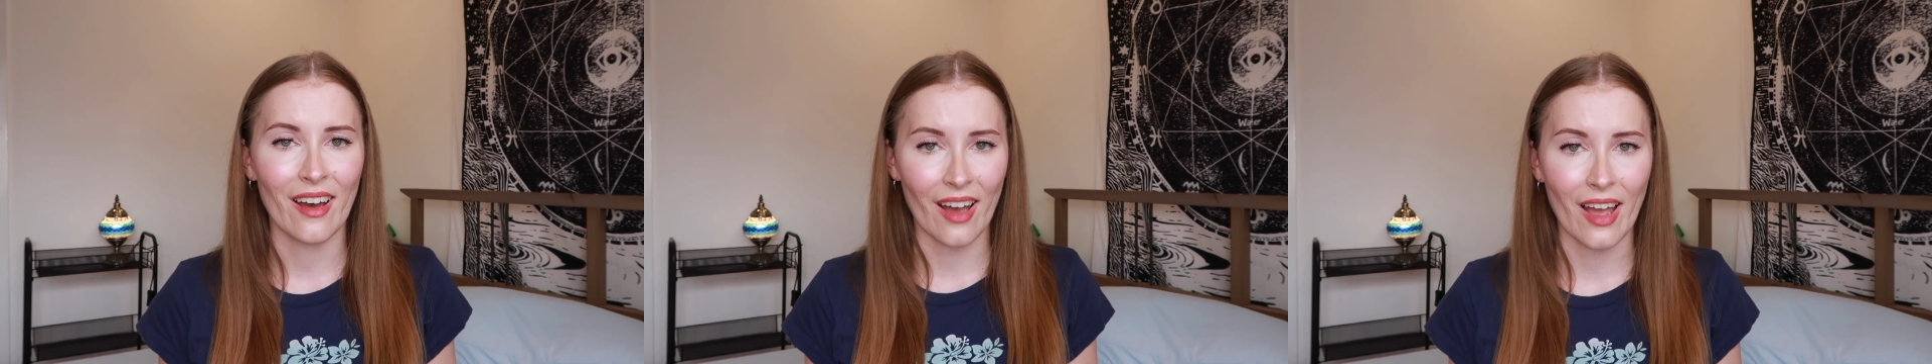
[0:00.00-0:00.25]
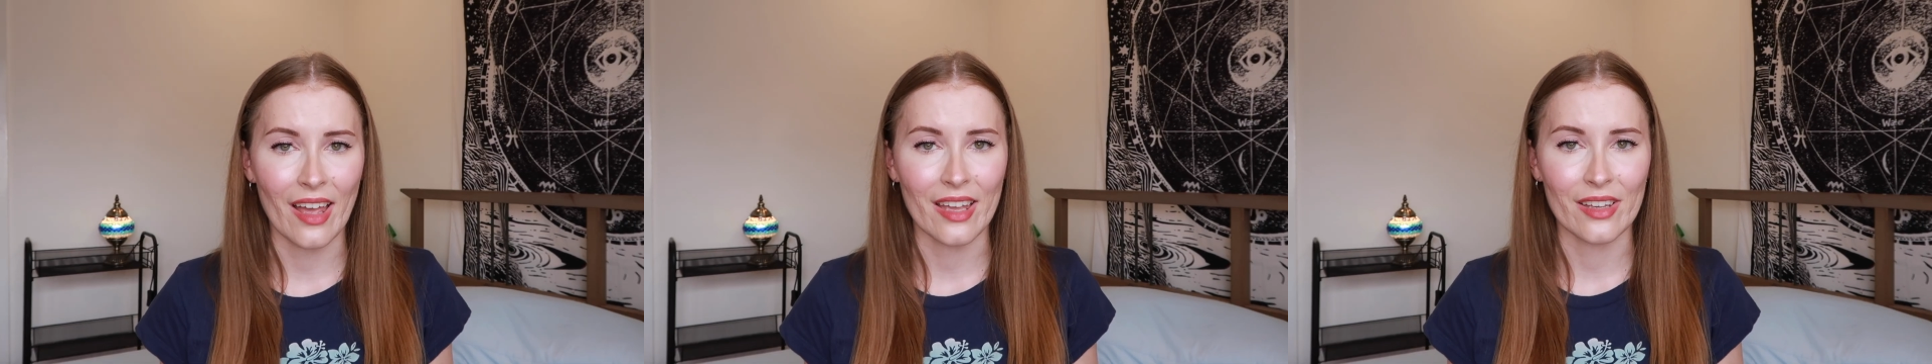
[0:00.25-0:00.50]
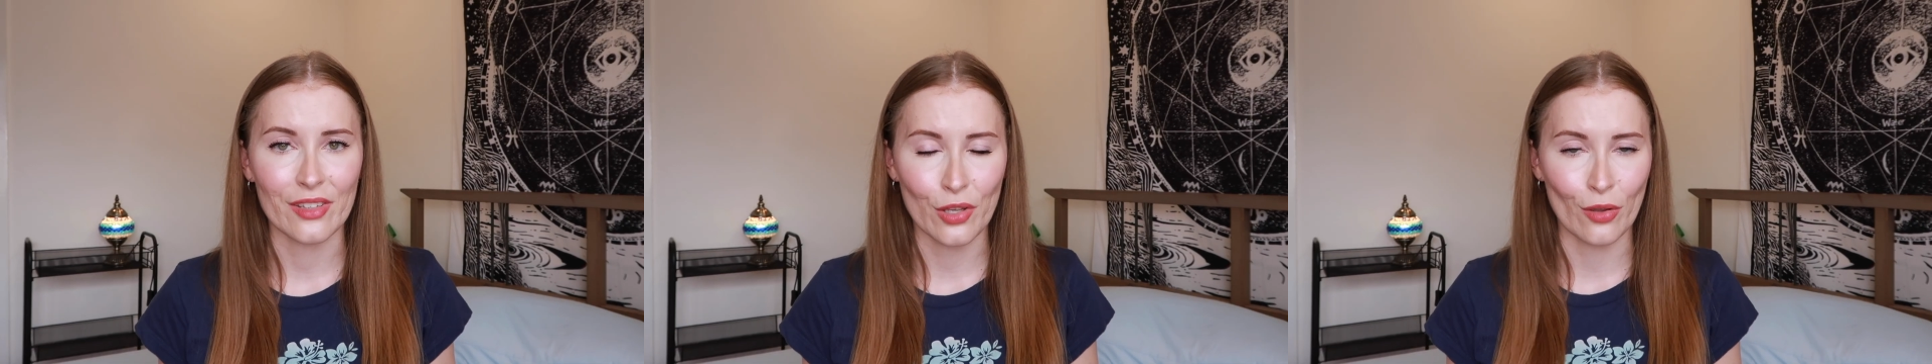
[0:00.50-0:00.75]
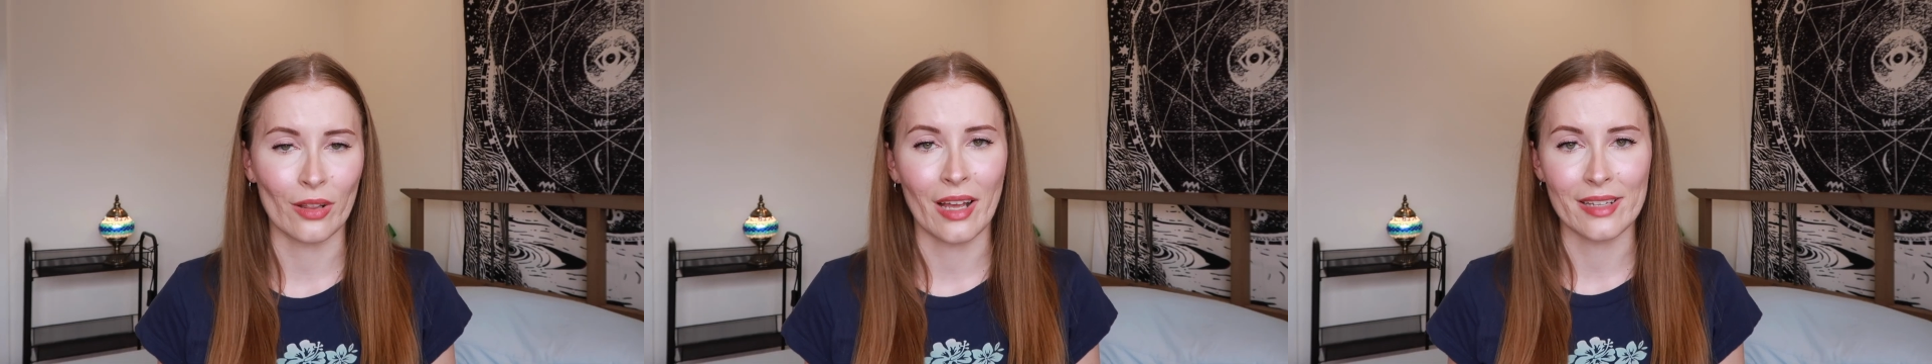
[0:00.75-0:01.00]
I
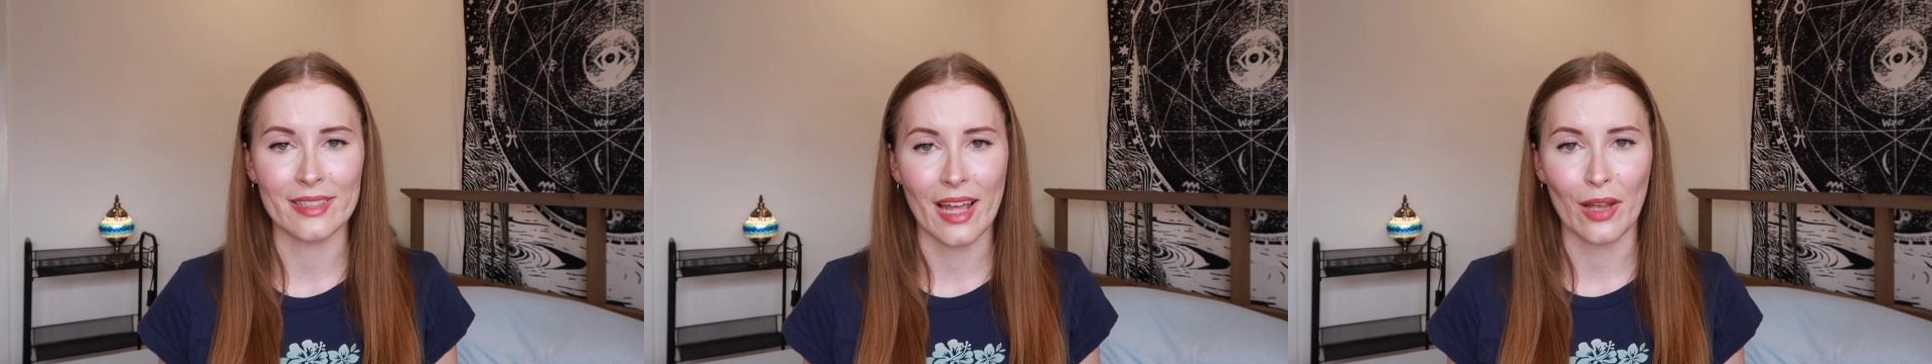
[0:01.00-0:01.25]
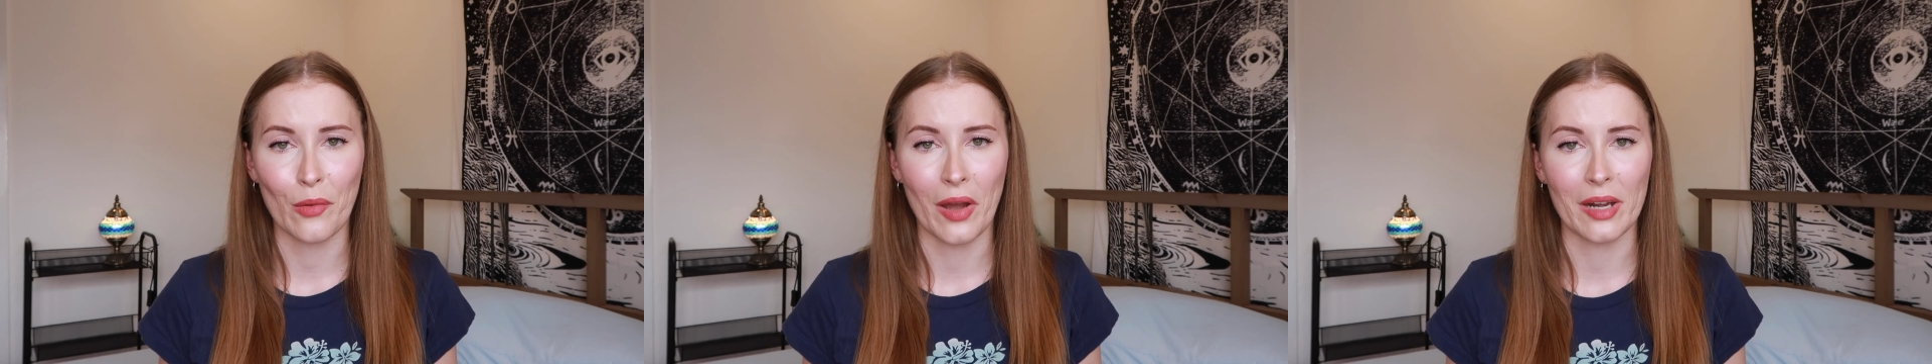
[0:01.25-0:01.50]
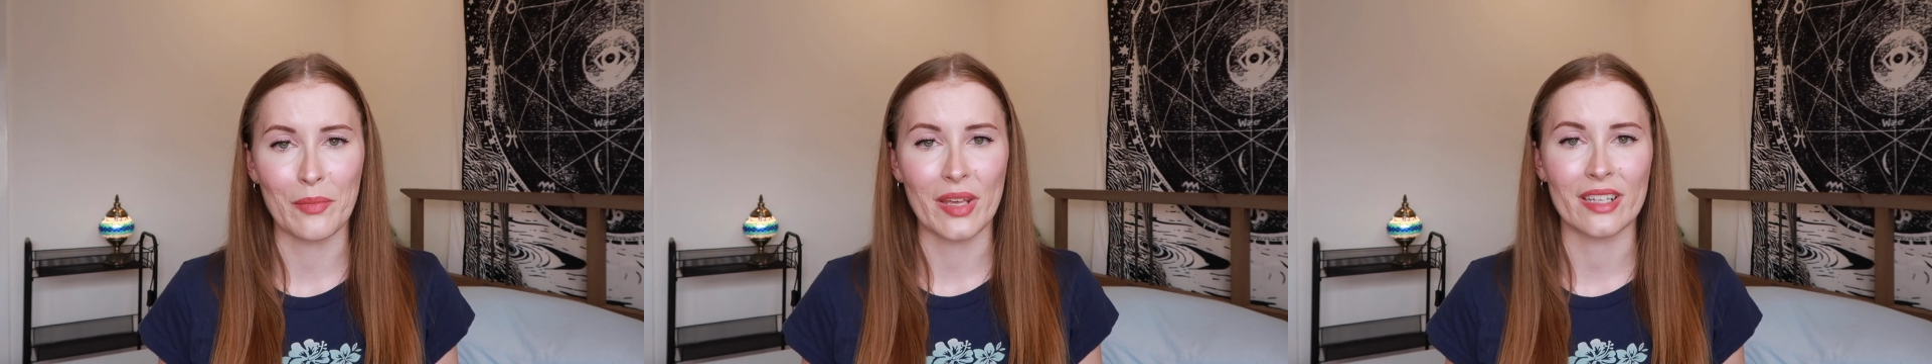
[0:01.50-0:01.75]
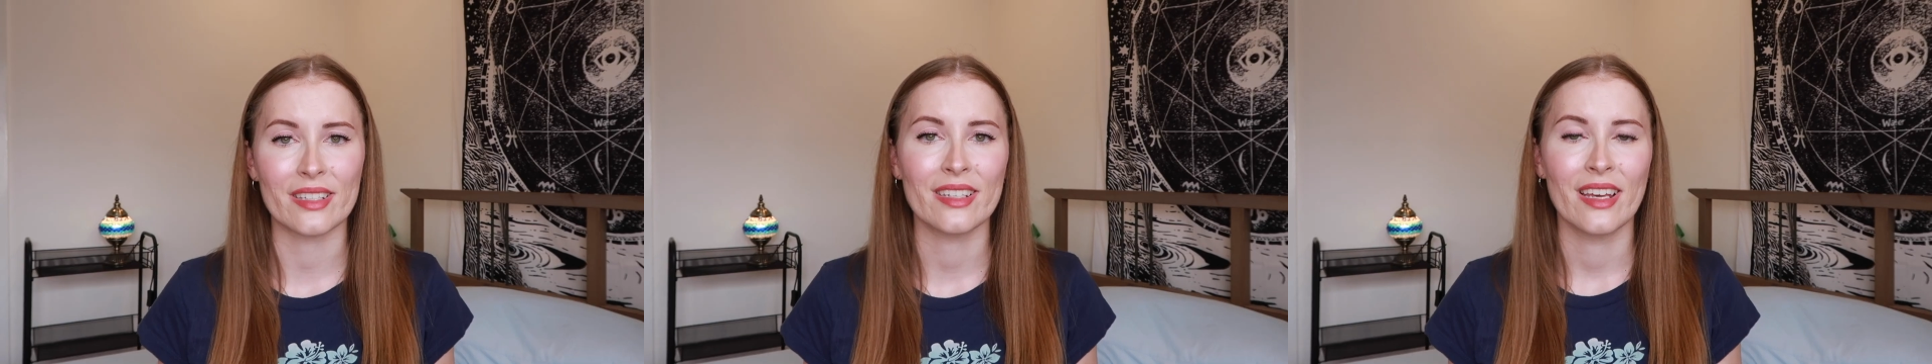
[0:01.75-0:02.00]
utilize that quite a
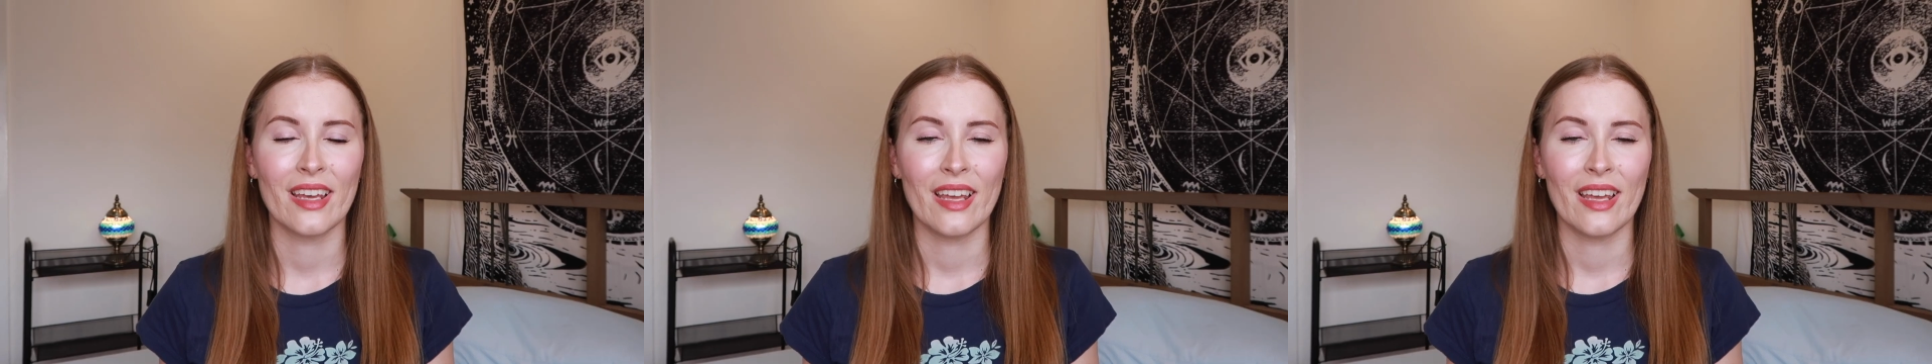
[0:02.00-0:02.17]
bit,